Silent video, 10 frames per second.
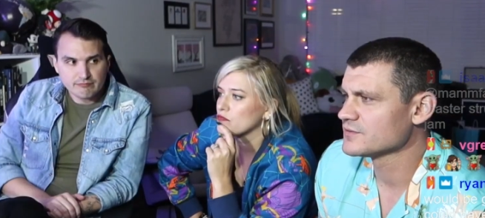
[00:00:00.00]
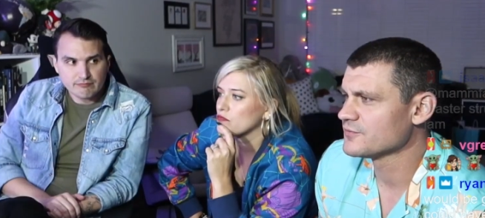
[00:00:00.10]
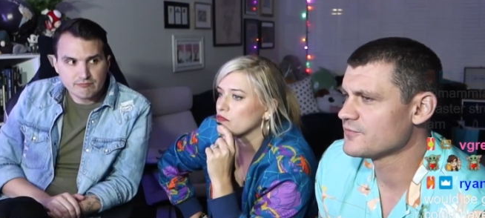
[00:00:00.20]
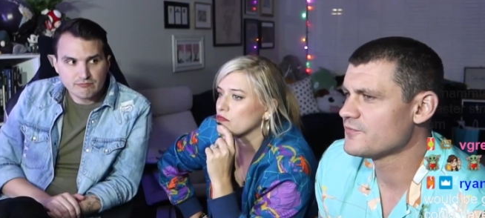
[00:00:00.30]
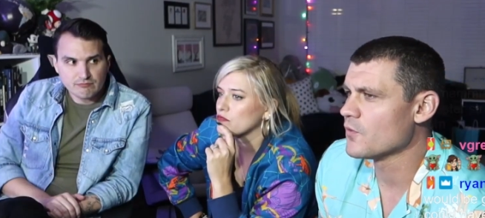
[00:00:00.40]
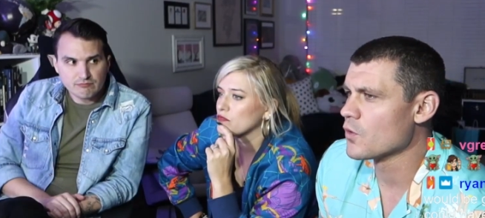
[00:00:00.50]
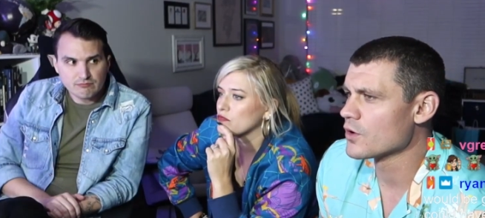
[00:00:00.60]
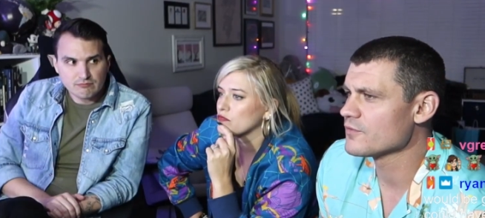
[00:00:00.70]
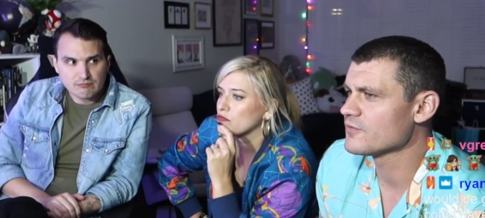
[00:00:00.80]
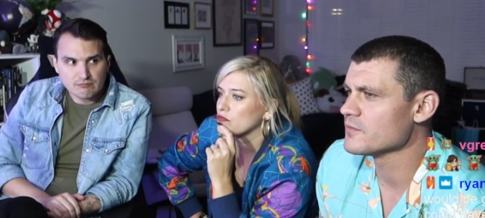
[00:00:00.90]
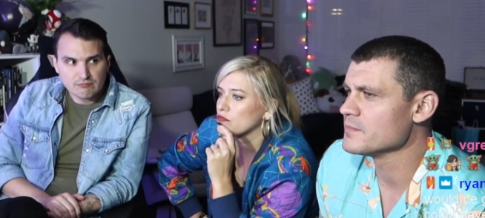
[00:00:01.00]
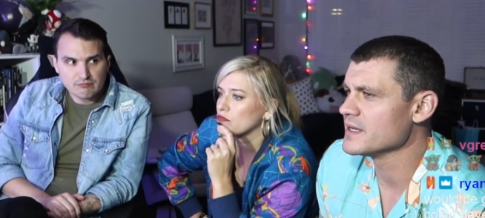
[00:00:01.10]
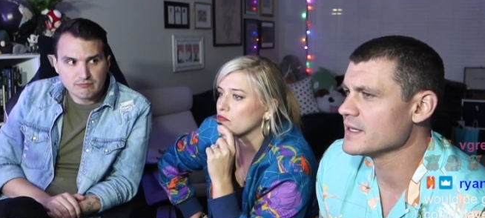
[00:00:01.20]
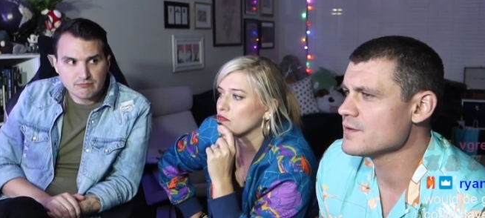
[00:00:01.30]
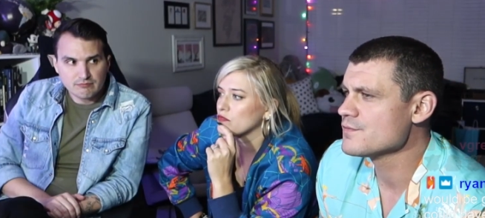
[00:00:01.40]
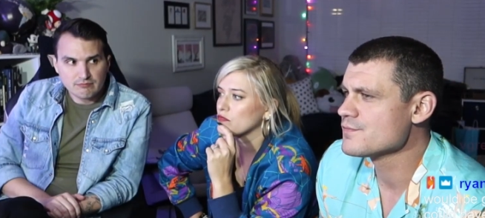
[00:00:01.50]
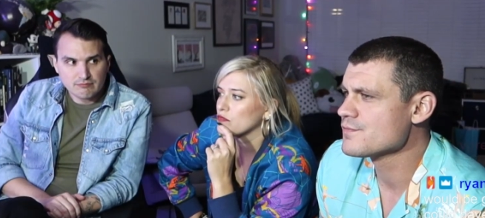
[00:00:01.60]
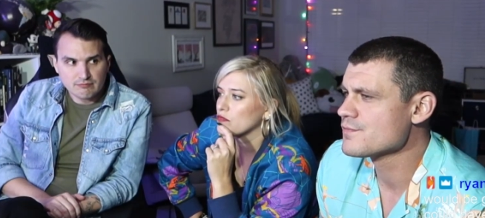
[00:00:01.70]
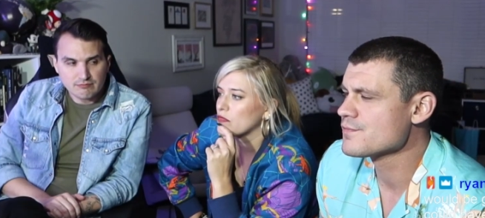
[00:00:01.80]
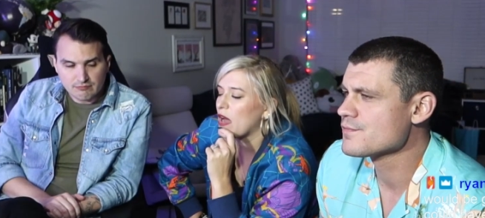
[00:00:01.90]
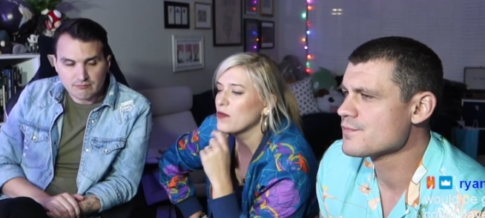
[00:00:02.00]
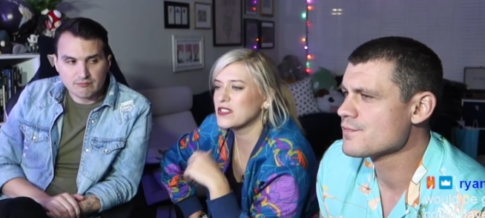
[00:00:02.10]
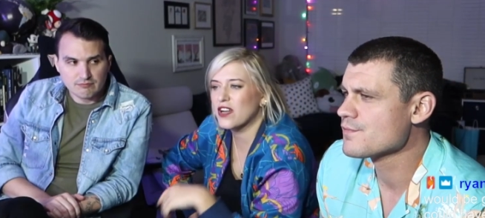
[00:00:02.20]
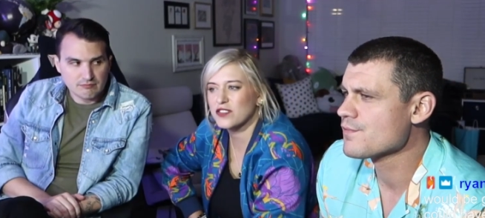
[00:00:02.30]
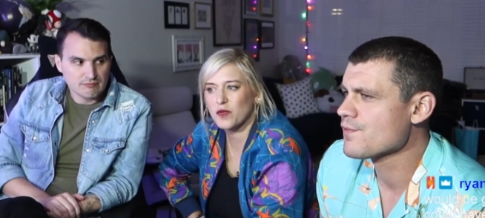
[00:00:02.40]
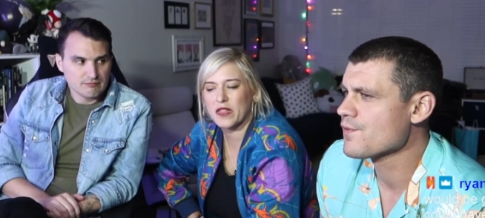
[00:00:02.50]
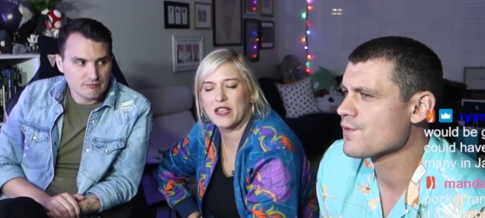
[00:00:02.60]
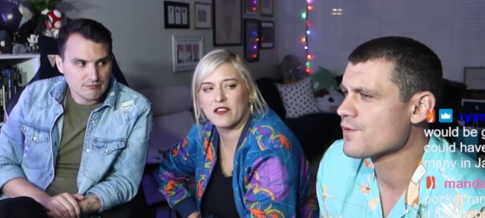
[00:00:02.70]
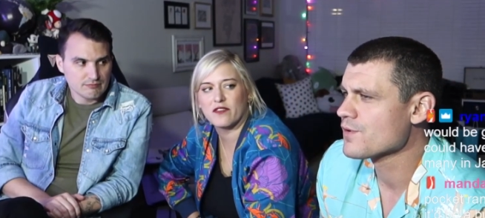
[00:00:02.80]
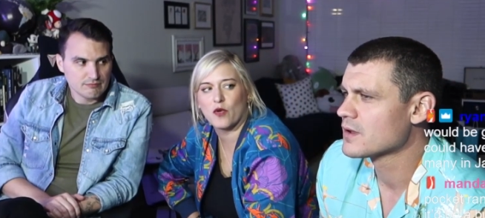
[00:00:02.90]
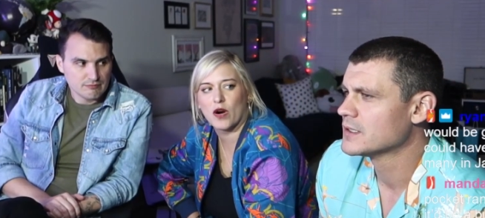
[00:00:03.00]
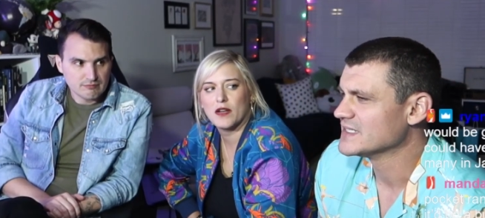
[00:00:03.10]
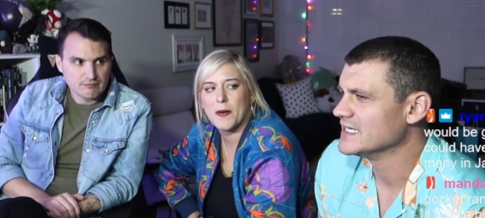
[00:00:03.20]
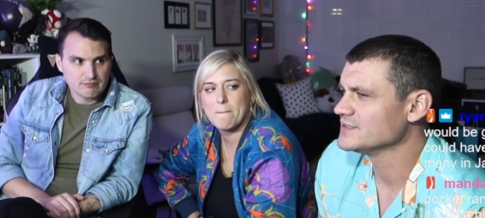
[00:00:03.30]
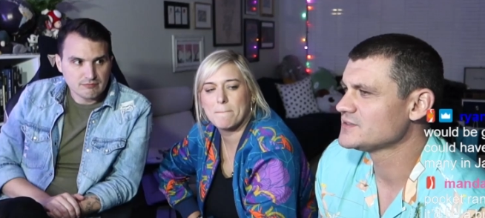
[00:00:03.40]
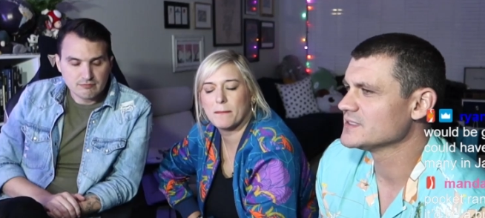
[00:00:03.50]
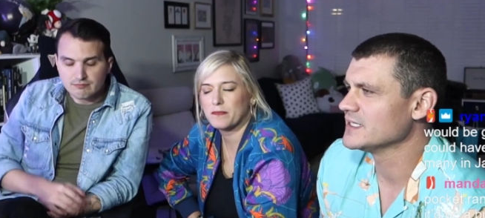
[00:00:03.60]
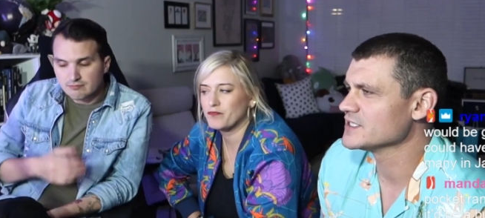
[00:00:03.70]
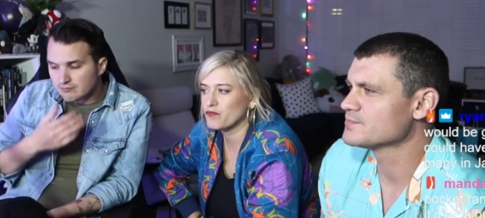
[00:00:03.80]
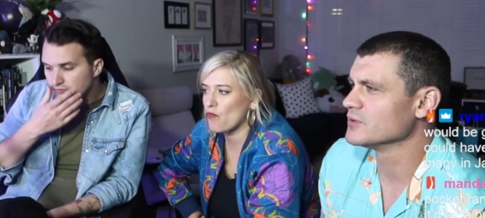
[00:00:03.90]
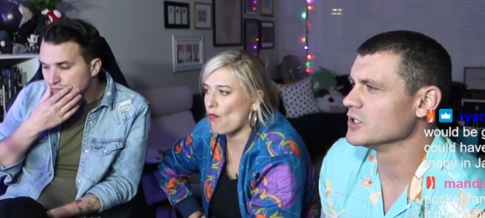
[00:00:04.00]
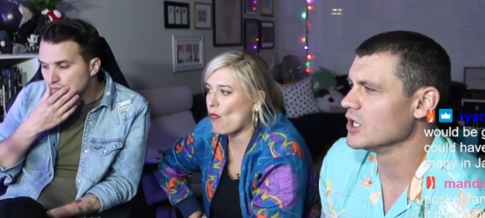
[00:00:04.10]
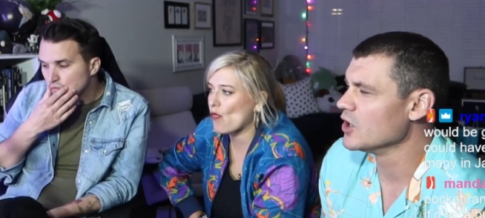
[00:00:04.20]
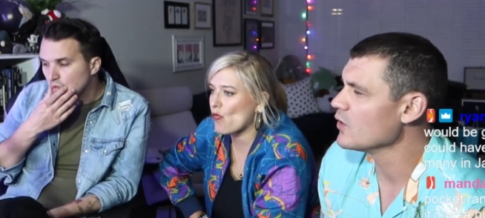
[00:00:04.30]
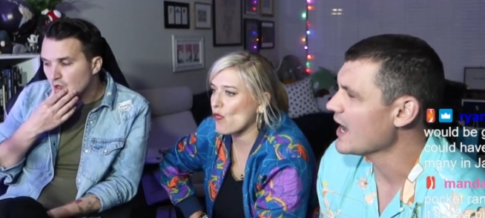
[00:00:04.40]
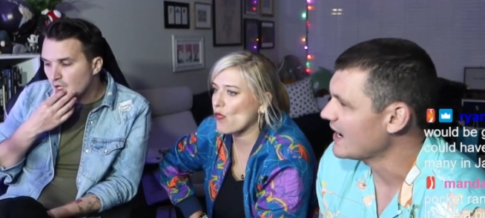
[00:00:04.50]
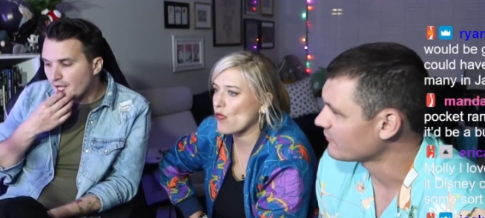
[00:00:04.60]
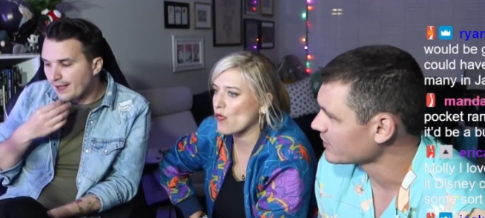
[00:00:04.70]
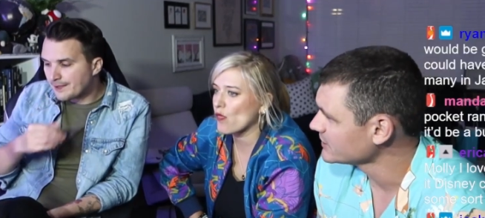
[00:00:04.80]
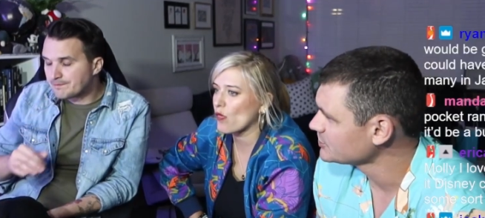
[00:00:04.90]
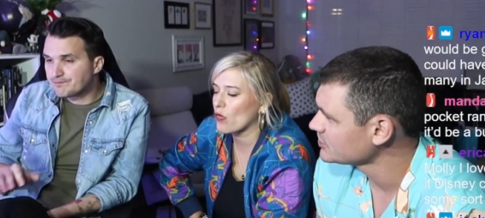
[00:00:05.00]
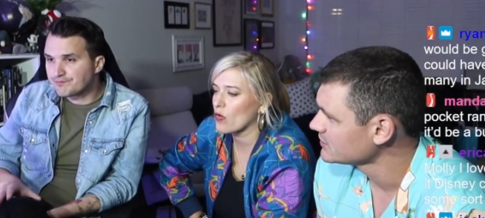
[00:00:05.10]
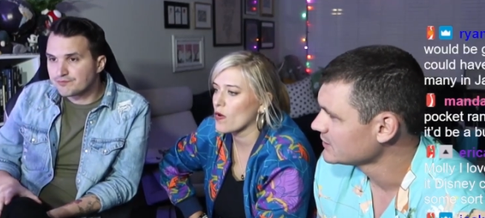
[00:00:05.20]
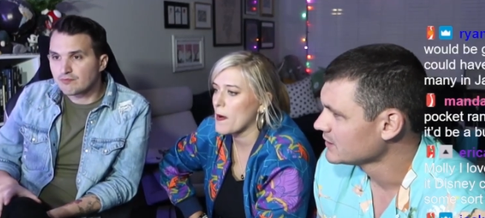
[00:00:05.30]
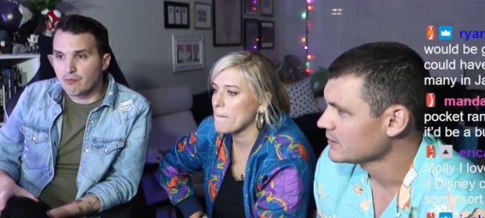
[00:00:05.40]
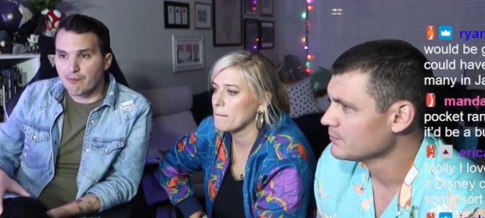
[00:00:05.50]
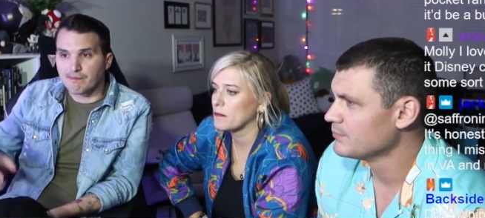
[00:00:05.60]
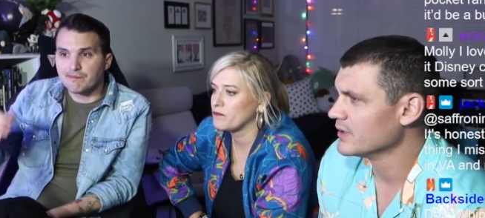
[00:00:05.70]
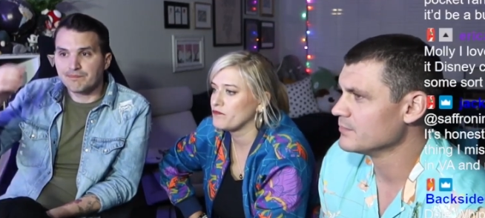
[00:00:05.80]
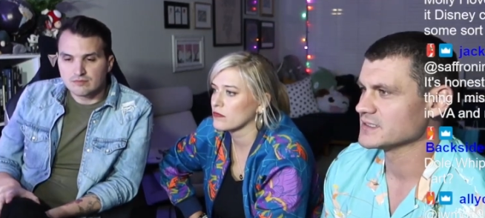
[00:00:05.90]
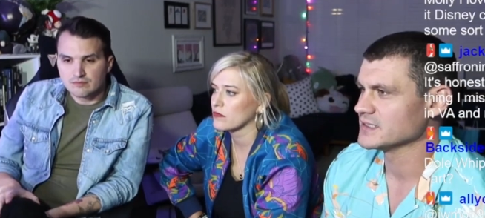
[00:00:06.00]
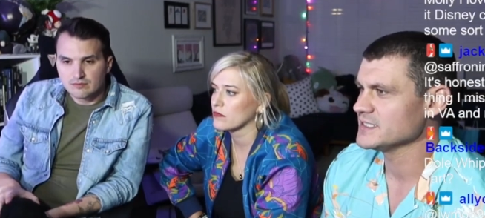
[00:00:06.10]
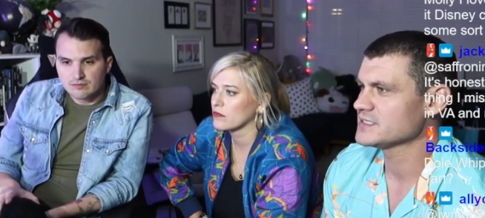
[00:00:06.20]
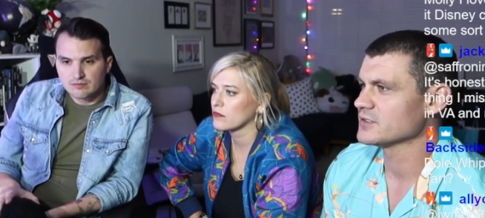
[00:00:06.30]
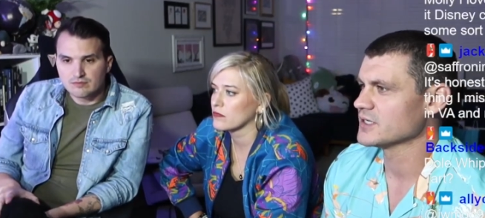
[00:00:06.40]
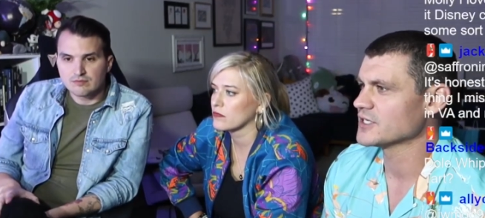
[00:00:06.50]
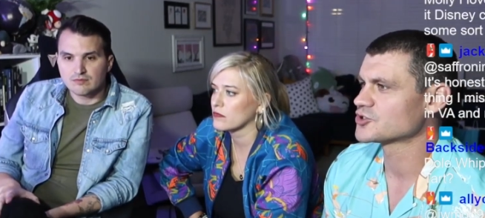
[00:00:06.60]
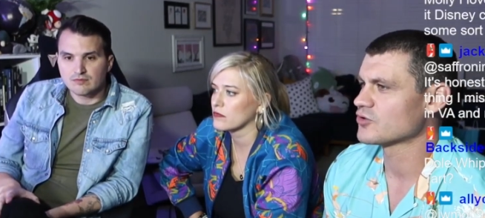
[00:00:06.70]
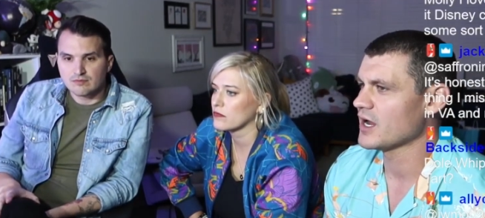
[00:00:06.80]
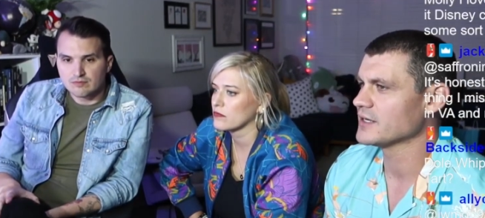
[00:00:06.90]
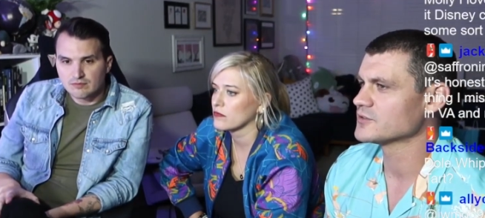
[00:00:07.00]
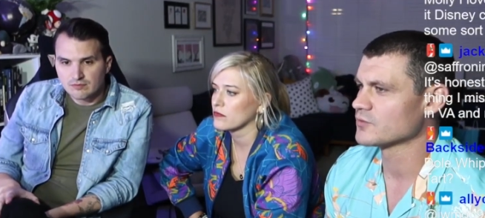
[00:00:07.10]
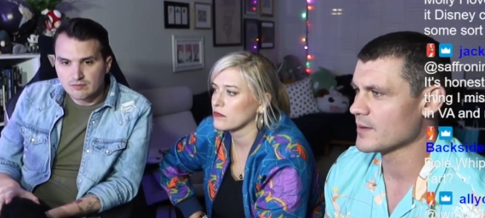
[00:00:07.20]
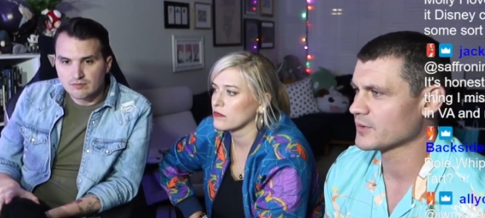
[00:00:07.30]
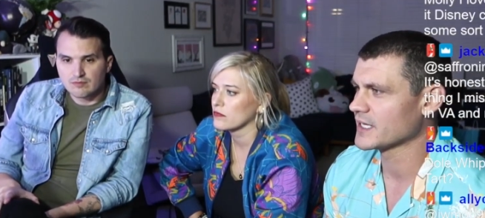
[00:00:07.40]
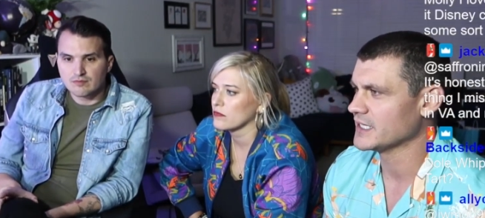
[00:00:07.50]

Speaker 1: a four from me.
Speaker 2: I was also thinking four.
Speaker 1: It's it is below average, hmm. but at least they're not trying to replicate